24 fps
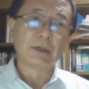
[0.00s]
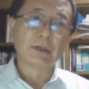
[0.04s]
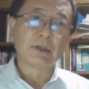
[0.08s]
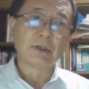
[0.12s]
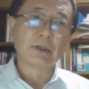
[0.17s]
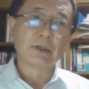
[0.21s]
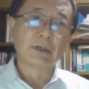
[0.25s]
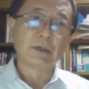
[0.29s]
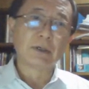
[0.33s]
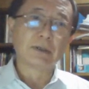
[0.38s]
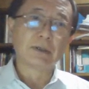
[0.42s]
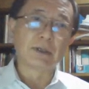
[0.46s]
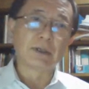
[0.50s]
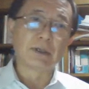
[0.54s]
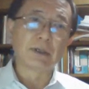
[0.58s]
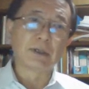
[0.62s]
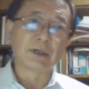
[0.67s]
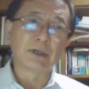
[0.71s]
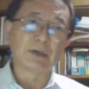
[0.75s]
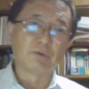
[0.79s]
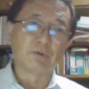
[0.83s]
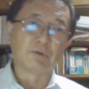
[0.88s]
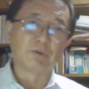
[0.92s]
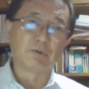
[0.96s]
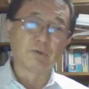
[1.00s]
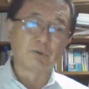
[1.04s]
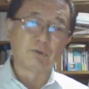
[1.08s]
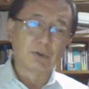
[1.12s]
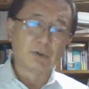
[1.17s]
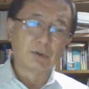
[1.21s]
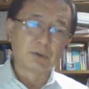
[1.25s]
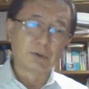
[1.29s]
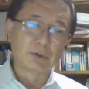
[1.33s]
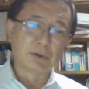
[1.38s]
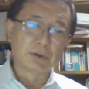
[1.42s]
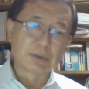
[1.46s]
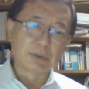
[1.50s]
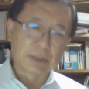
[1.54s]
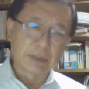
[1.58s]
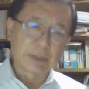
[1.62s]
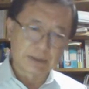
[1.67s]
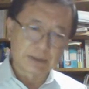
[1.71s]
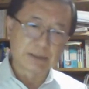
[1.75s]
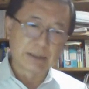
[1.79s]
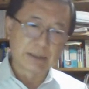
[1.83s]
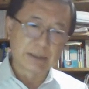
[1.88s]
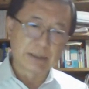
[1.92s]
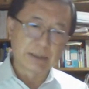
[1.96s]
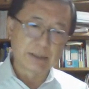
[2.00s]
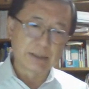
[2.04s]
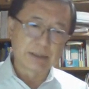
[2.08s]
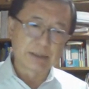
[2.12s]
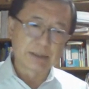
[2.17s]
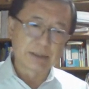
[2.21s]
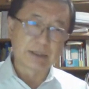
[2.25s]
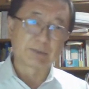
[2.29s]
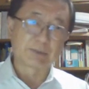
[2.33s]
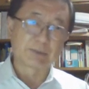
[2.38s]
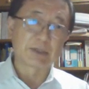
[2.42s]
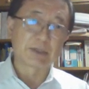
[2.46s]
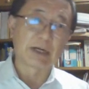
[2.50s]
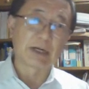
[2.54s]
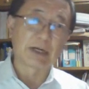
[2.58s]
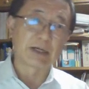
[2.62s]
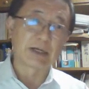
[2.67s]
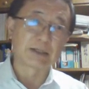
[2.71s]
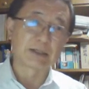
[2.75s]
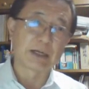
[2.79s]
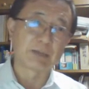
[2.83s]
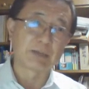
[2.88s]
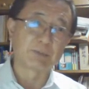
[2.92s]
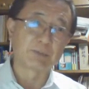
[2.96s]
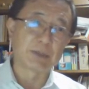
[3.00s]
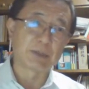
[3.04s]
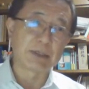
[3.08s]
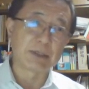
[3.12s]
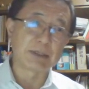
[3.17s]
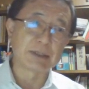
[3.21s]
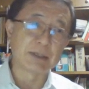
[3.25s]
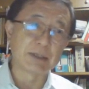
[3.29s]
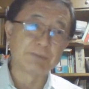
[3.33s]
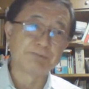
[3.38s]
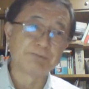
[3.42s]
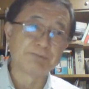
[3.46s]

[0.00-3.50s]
Therefore, next summary slide, please.